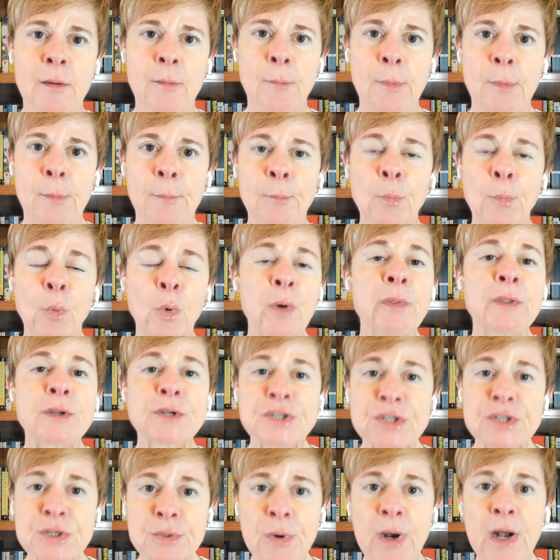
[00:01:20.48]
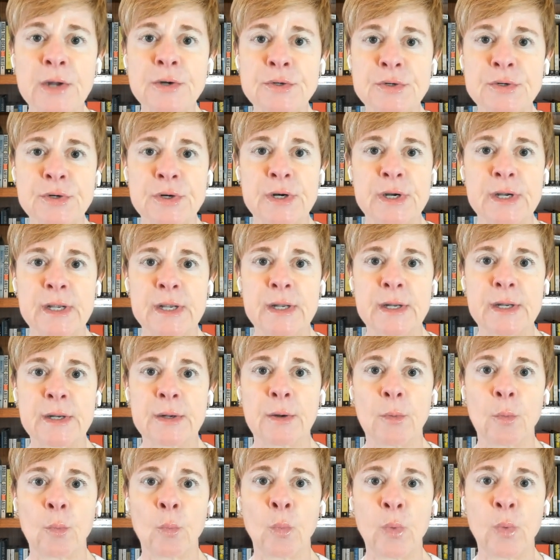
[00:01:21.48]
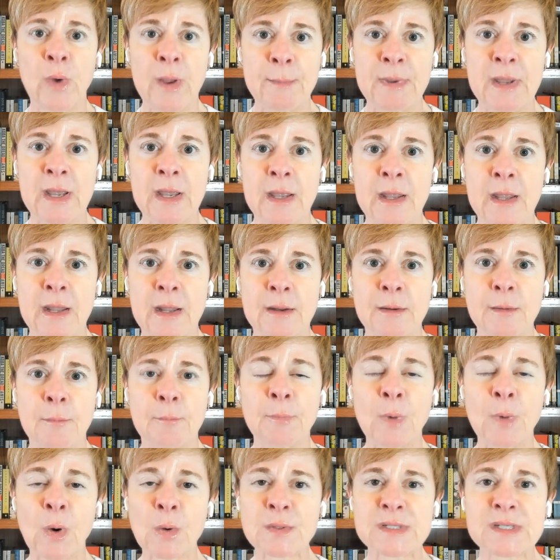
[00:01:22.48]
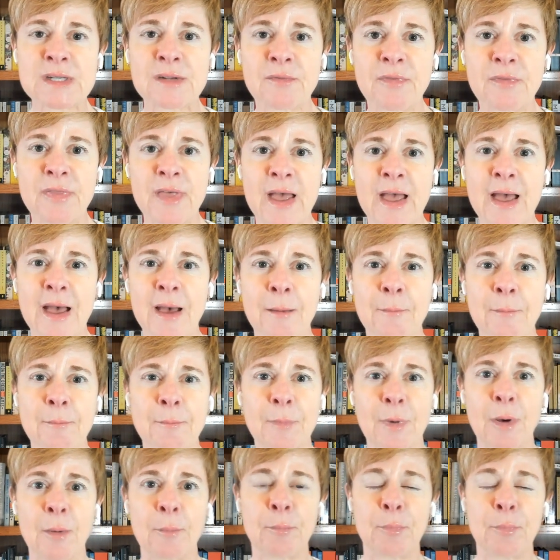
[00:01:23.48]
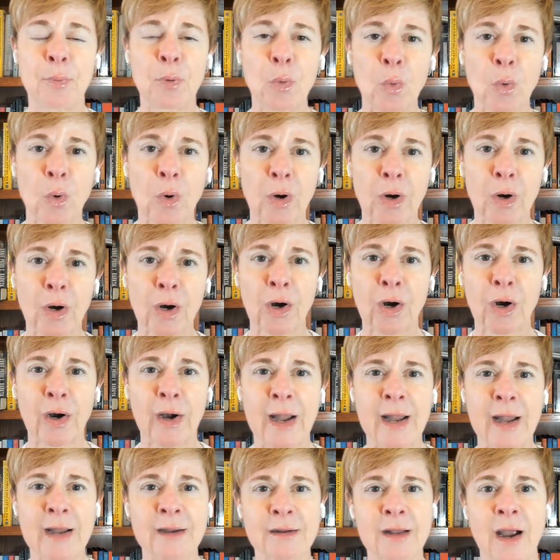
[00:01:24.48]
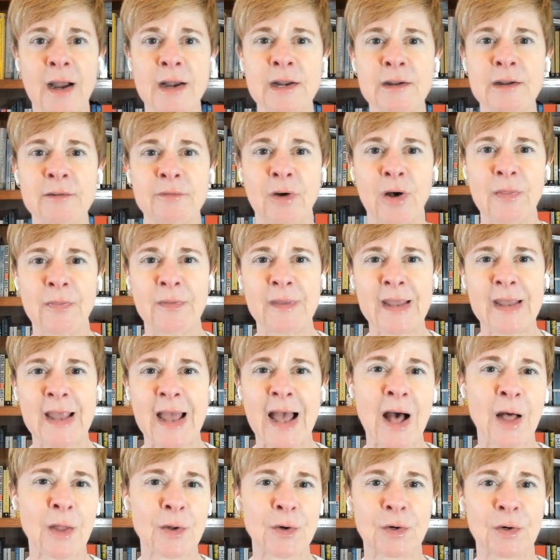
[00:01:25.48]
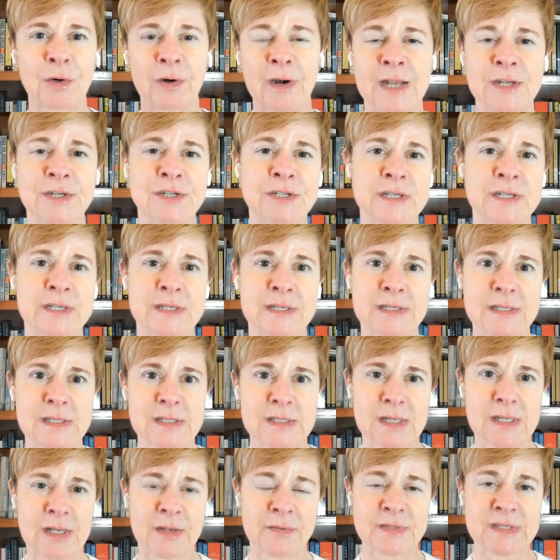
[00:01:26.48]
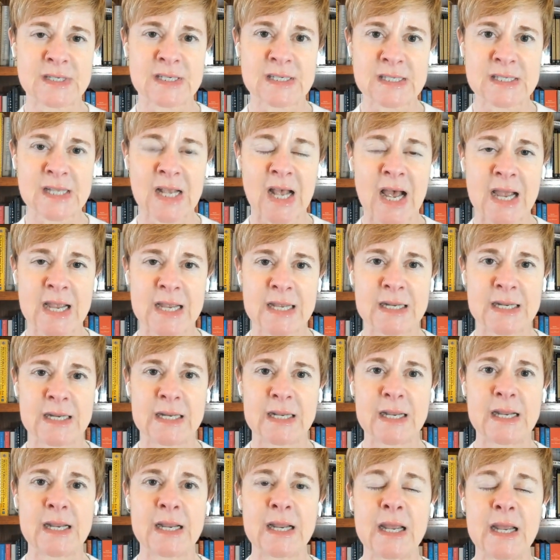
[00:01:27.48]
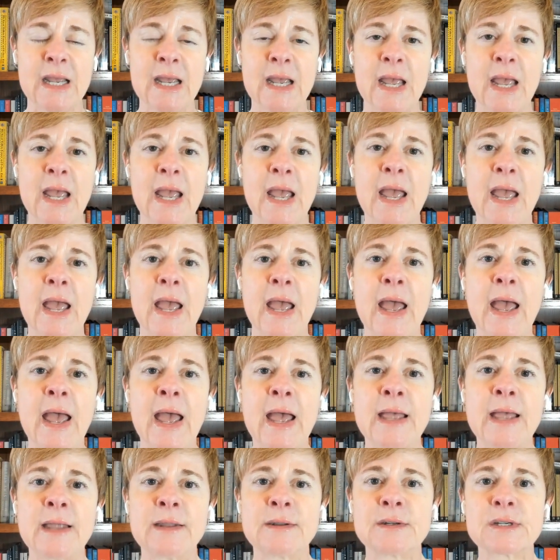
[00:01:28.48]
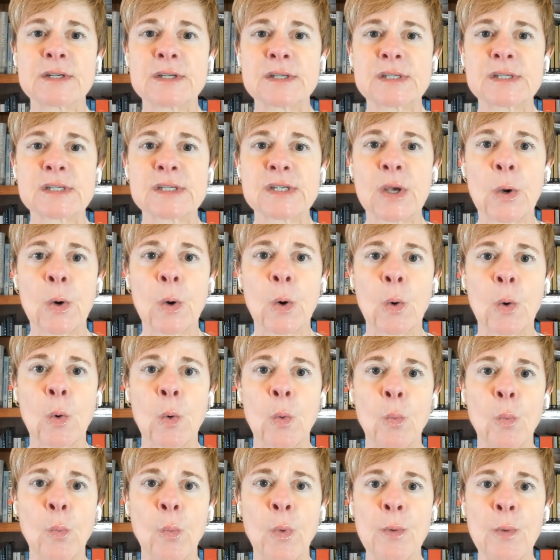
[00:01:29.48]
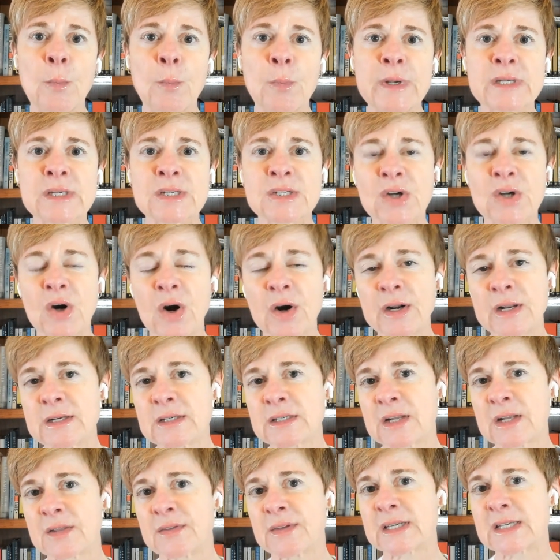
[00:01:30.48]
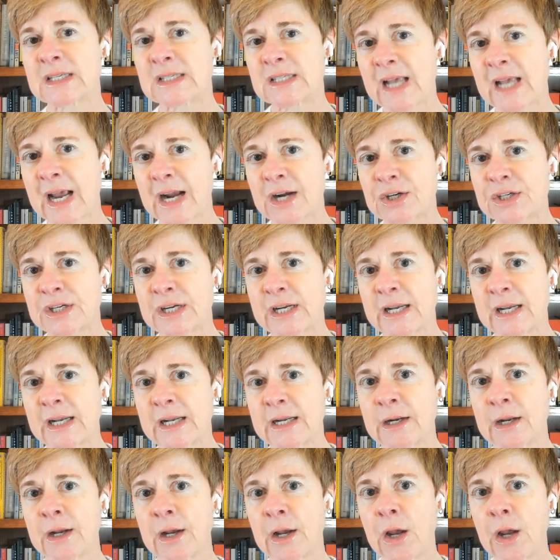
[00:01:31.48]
more than 200 women, most of them poor and kind of on the outer edges of society. And so when we start into this section,